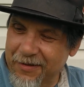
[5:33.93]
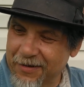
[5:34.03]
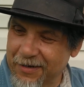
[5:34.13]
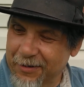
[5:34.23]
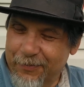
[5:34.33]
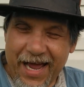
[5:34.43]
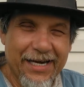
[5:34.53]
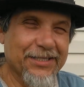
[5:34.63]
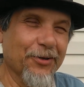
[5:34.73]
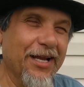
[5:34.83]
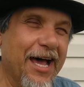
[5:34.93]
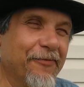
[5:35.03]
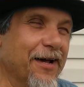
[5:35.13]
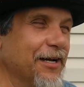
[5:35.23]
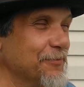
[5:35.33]
And the bandits are
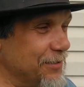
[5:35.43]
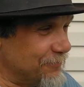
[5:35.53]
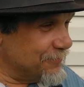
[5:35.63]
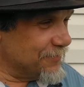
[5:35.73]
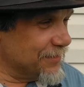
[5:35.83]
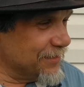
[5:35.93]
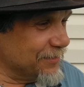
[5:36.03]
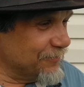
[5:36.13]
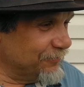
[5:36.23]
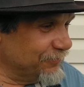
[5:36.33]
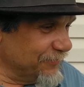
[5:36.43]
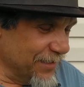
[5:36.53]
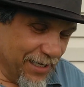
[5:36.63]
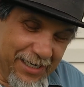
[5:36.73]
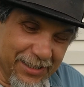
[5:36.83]
laughing at him, and
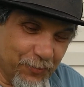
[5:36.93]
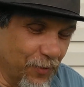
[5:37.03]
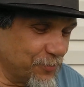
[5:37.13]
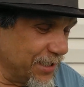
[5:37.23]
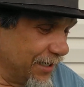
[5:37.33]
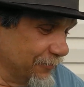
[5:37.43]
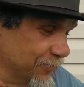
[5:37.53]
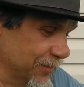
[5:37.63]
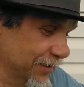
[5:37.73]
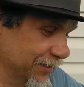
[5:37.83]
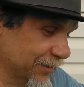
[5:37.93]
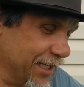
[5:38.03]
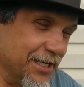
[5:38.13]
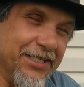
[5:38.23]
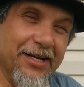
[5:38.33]
he just whips out a
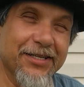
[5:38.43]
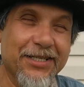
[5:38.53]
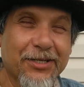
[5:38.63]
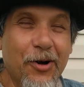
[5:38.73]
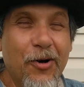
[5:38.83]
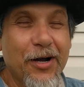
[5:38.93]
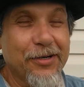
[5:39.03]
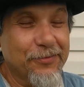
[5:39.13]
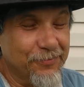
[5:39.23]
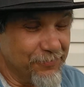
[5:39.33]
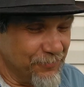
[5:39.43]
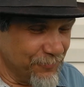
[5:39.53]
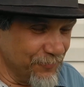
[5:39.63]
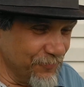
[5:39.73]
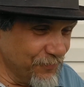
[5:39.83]
Castello cigar and
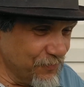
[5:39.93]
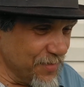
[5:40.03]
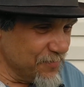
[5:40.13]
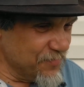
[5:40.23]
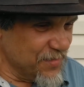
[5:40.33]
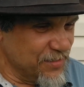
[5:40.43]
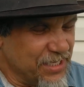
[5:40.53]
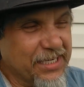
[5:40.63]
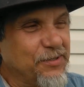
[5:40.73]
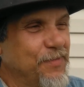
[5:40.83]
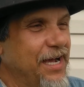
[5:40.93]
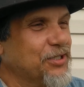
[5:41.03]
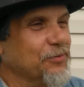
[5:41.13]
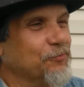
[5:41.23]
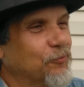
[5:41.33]
takes a match
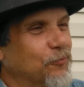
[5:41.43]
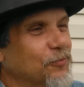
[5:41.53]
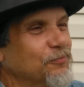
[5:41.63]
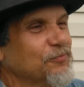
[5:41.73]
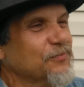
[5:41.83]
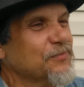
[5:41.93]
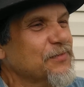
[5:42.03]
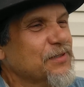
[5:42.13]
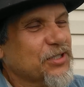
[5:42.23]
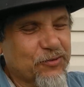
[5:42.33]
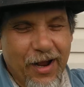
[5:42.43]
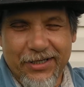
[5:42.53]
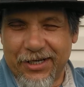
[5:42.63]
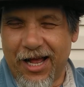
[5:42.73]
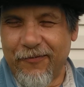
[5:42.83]
and
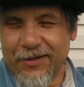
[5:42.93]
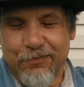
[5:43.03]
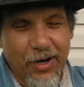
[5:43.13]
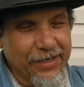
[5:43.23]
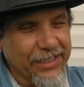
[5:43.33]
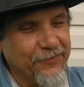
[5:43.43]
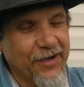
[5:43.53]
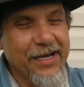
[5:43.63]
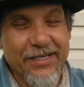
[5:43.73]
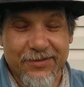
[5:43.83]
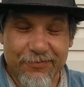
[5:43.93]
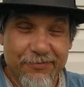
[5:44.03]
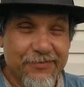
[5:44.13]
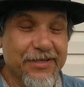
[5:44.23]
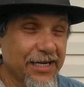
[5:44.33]
strikes it off his buddy's face.
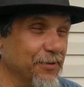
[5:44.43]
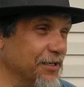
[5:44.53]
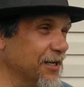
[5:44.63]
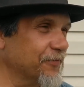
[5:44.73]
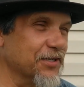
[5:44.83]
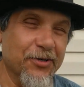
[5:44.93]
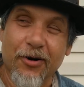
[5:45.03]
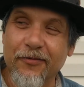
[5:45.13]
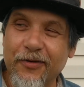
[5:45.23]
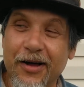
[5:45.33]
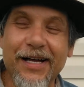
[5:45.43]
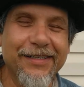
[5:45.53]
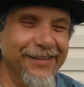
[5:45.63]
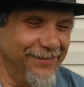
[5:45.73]
That'd been enough to start a fight.